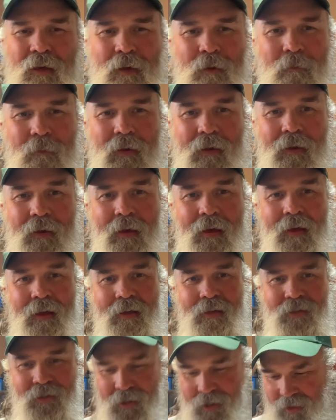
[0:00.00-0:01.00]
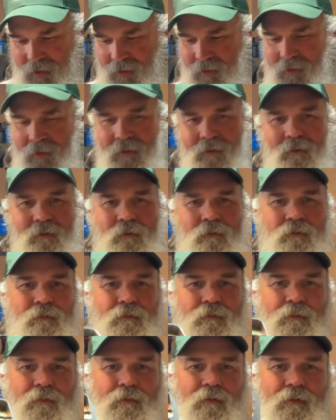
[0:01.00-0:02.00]
because
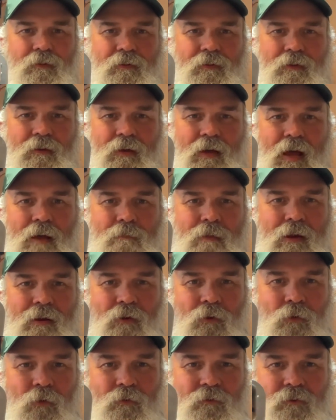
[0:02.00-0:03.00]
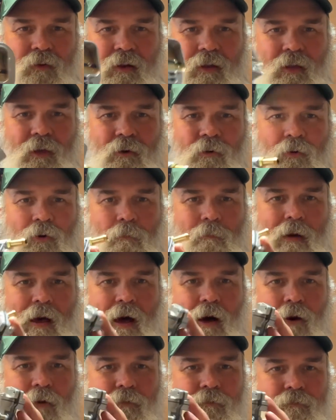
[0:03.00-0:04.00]
I made a whole video
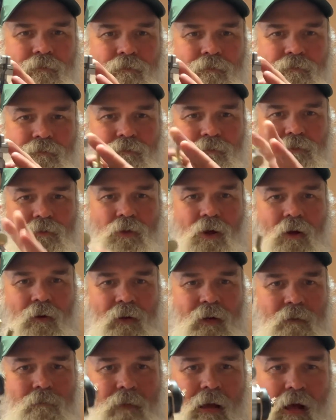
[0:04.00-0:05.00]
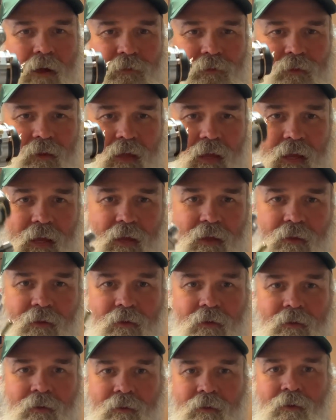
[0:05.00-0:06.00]
about talking about the
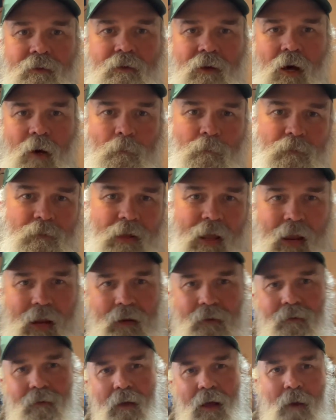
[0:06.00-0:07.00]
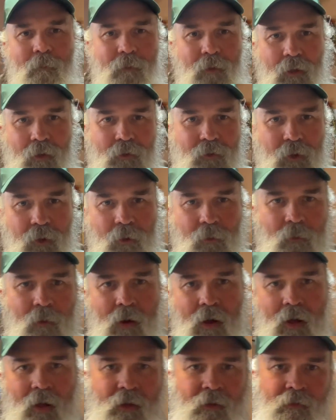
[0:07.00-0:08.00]
update I'm going to do
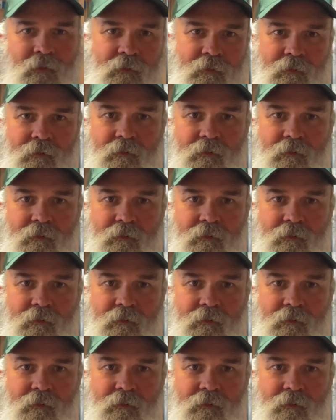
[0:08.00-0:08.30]
on